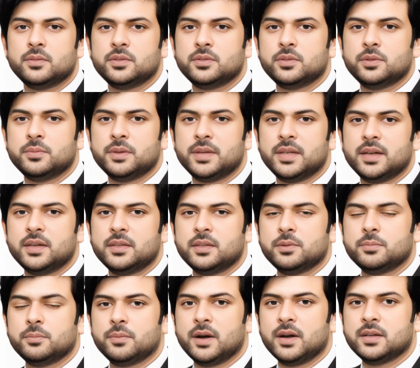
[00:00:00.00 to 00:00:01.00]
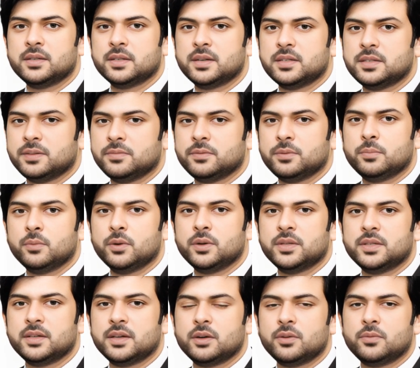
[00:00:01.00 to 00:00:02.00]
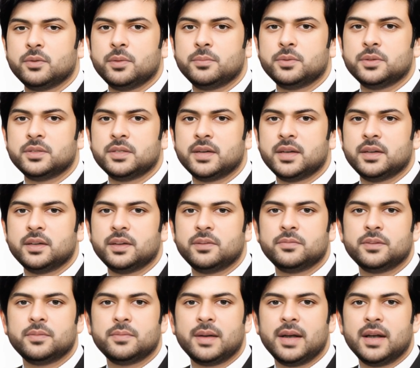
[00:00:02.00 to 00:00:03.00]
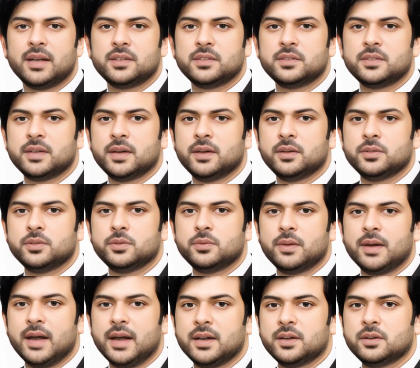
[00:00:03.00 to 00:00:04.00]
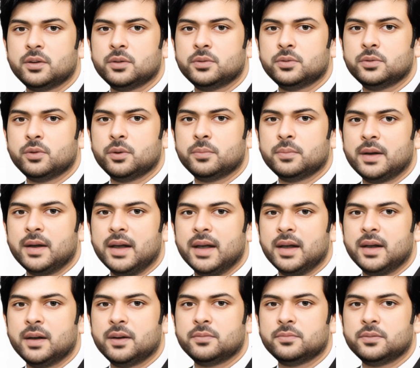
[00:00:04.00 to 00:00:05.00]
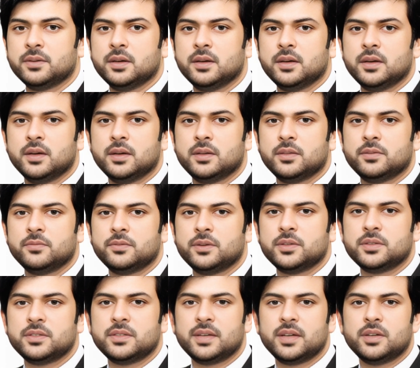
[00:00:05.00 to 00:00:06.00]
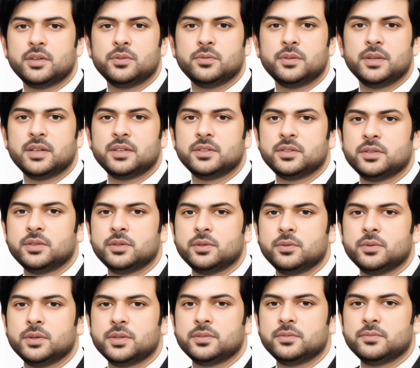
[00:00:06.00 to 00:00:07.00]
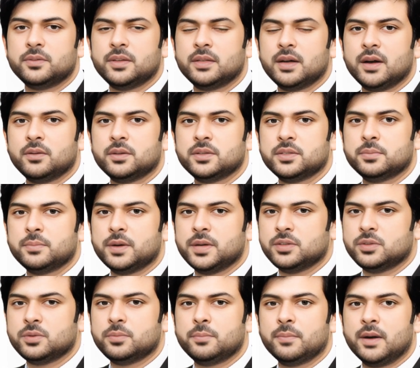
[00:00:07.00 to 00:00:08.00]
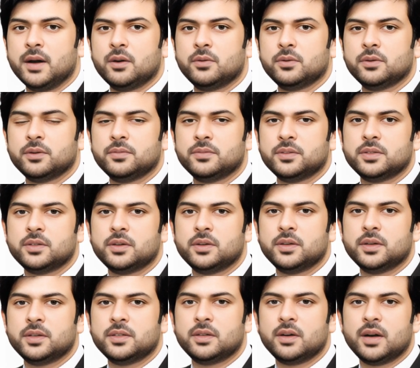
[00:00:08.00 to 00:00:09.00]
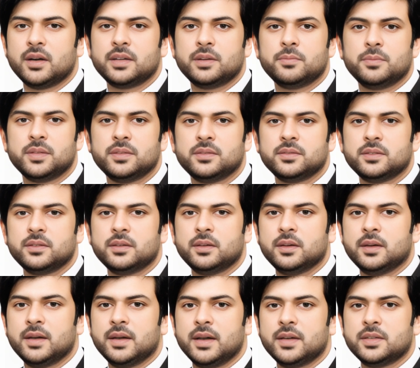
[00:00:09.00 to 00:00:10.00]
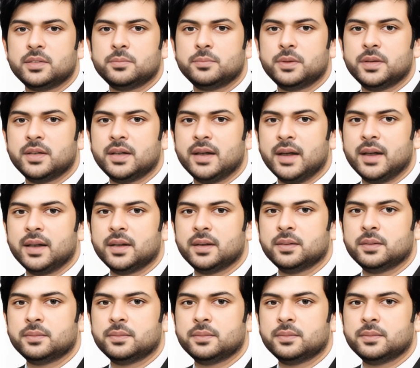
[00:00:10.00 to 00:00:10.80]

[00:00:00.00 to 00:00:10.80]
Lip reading: To begin the process of appointing a representative in Pakistan to act on your behalf, the first thing you need to do is fill out a special power of attorney documents, SPA.